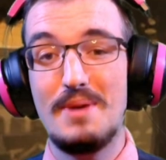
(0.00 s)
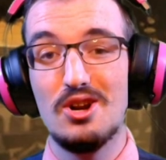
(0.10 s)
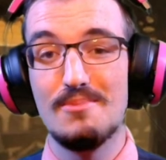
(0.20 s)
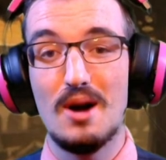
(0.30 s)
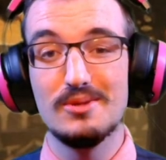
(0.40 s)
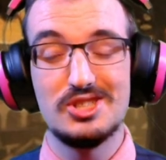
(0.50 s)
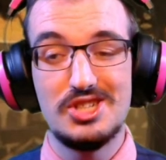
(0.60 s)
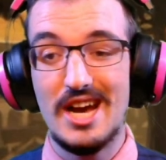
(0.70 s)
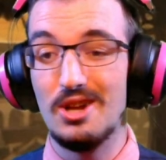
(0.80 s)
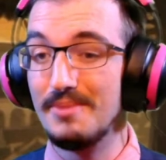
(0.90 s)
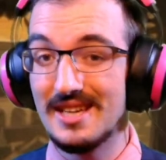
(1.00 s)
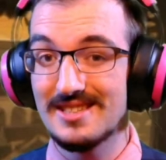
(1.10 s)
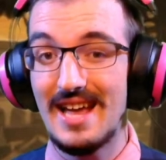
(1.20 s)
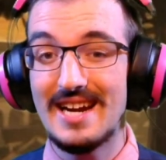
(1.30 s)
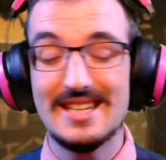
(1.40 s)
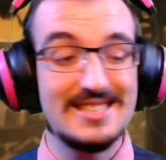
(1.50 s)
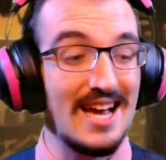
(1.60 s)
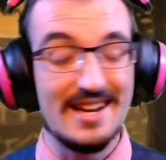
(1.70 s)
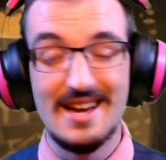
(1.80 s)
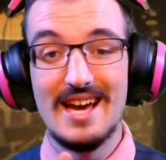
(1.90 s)
Peter Barber's channel because, like I
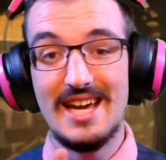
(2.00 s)
said,